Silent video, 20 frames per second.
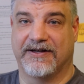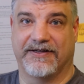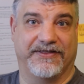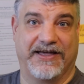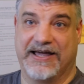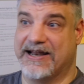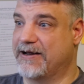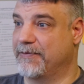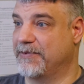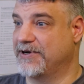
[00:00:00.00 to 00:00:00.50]

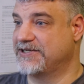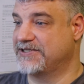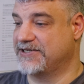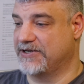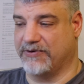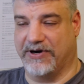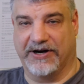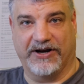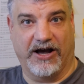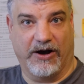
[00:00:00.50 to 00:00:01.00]
Then I might say,
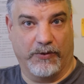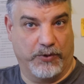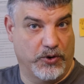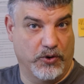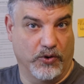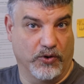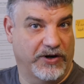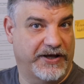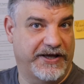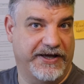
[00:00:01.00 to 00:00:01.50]
right, are we
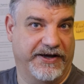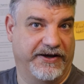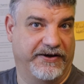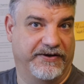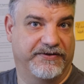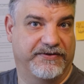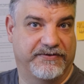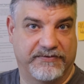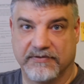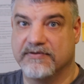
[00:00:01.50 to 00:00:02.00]
all here?
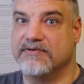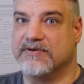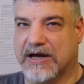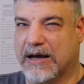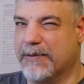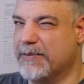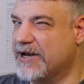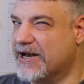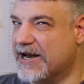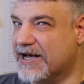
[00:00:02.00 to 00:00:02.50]

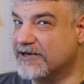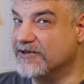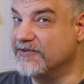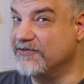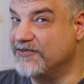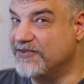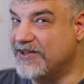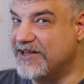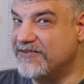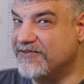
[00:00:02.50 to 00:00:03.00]
I'm in an act of
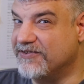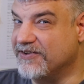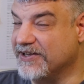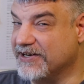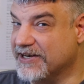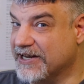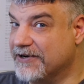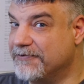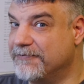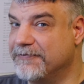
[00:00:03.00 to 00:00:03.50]
sensing
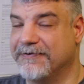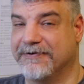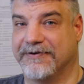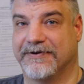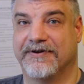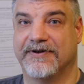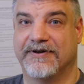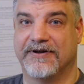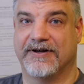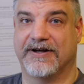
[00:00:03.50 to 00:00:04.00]
now.
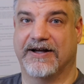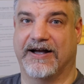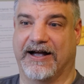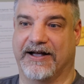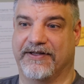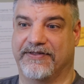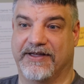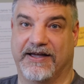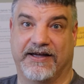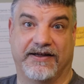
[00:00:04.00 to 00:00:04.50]

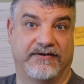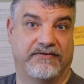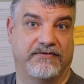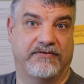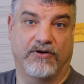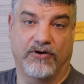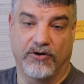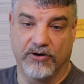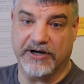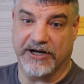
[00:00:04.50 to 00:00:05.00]
And then,
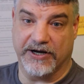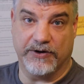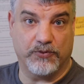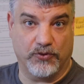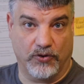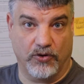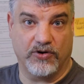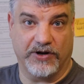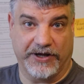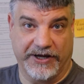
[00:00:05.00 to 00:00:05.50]
okay, we're all